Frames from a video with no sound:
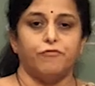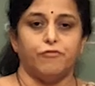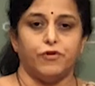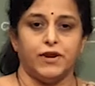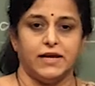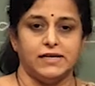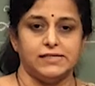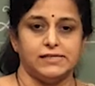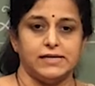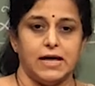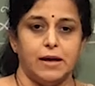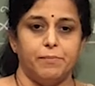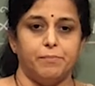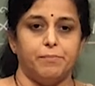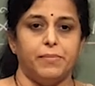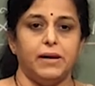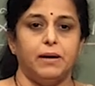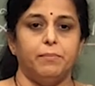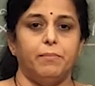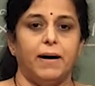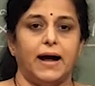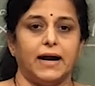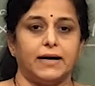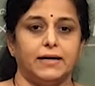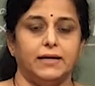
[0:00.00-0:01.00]
for
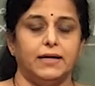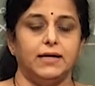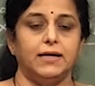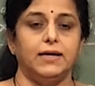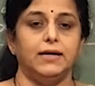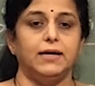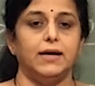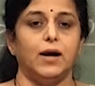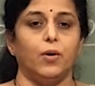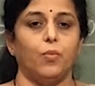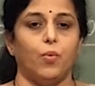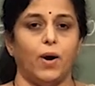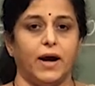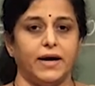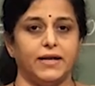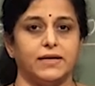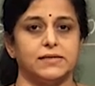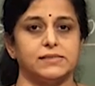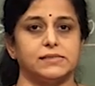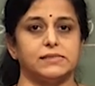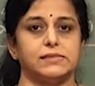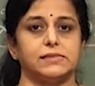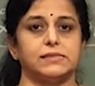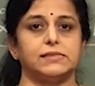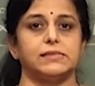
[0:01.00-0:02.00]
example, bacteria,
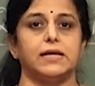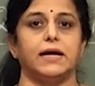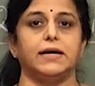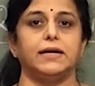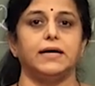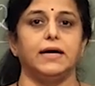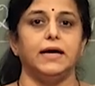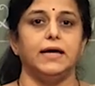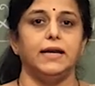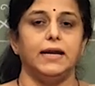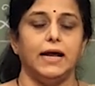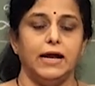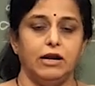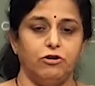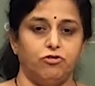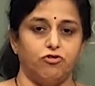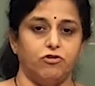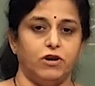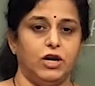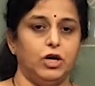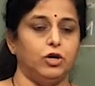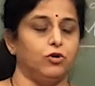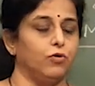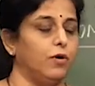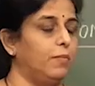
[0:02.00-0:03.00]
viruses that gain
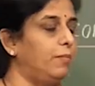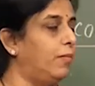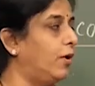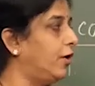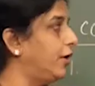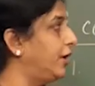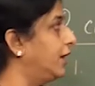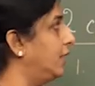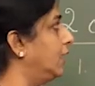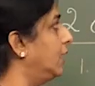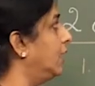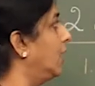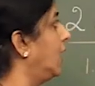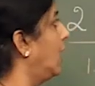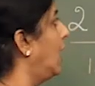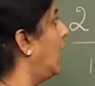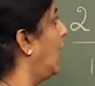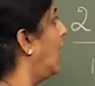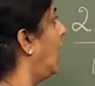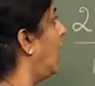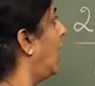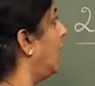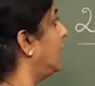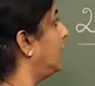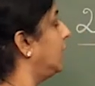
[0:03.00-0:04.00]
entry into a body.
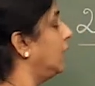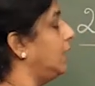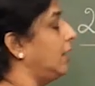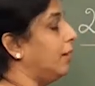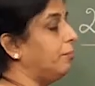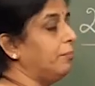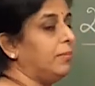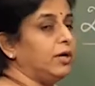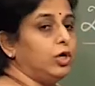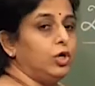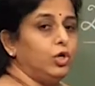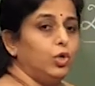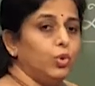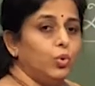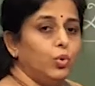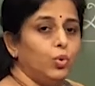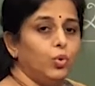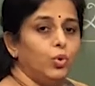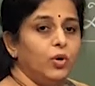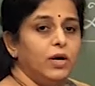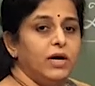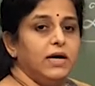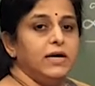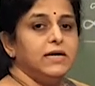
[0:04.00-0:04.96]
And the number two